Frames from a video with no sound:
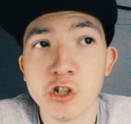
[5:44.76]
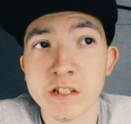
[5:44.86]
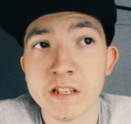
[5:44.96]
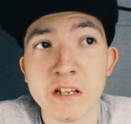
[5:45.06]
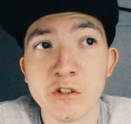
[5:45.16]

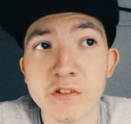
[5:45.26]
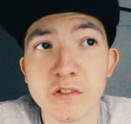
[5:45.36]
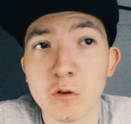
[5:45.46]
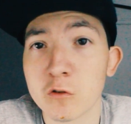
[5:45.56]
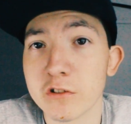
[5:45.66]
Jessica just
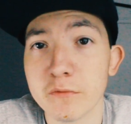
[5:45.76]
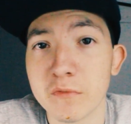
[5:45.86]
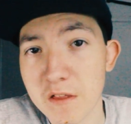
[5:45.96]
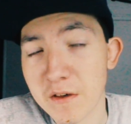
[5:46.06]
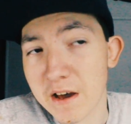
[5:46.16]
told
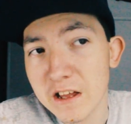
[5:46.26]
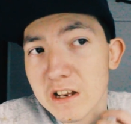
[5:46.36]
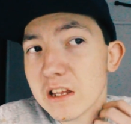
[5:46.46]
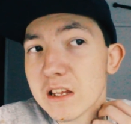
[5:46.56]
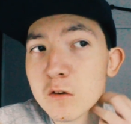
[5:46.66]
them
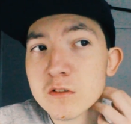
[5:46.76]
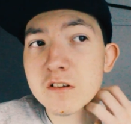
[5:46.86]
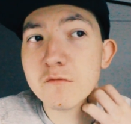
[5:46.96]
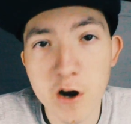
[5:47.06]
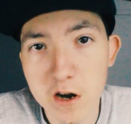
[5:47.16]
that it was
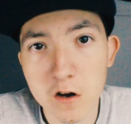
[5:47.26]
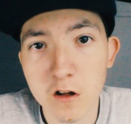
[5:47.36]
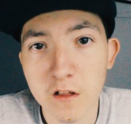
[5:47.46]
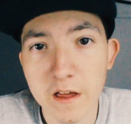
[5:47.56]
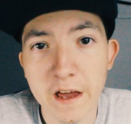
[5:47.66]
a prank
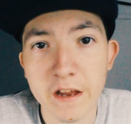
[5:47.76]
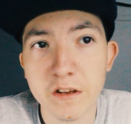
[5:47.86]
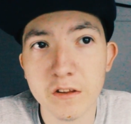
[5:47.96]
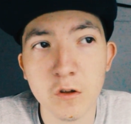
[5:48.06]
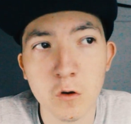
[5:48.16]
call and
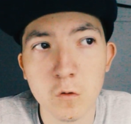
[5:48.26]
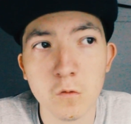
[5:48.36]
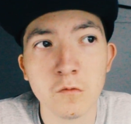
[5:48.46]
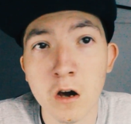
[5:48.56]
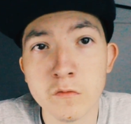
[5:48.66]

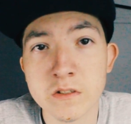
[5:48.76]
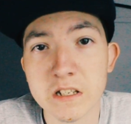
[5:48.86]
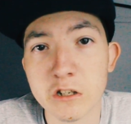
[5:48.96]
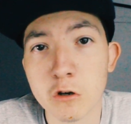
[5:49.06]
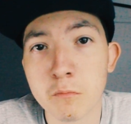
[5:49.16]
no, obviously
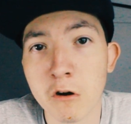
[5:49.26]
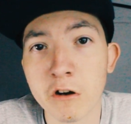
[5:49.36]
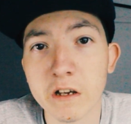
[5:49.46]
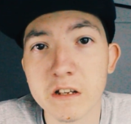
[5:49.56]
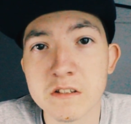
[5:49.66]
no
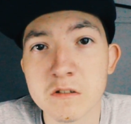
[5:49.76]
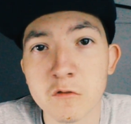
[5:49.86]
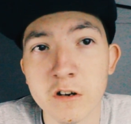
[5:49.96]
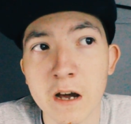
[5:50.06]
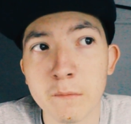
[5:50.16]
parties
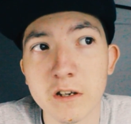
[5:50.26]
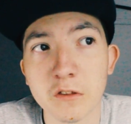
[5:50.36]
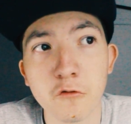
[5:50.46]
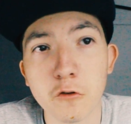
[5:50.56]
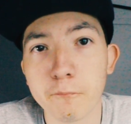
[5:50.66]
were happening in
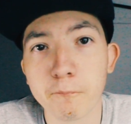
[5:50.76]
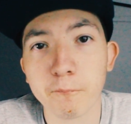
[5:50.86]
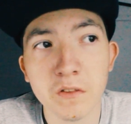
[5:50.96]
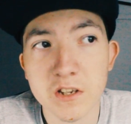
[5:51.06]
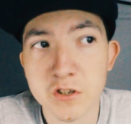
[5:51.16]
the room.
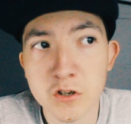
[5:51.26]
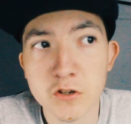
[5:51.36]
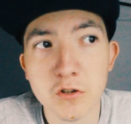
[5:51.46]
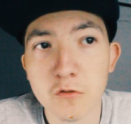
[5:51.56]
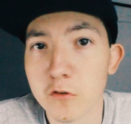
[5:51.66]
They
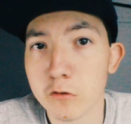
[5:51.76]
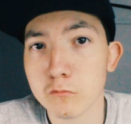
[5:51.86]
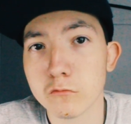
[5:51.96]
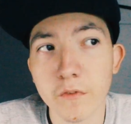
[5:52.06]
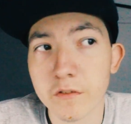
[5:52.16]
searched the room,
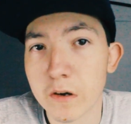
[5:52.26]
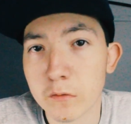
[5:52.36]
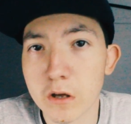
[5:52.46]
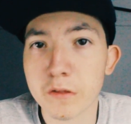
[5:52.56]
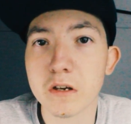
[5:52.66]
they found
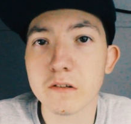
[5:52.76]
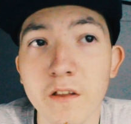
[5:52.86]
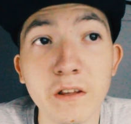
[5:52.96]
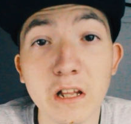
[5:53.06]
nothing, and they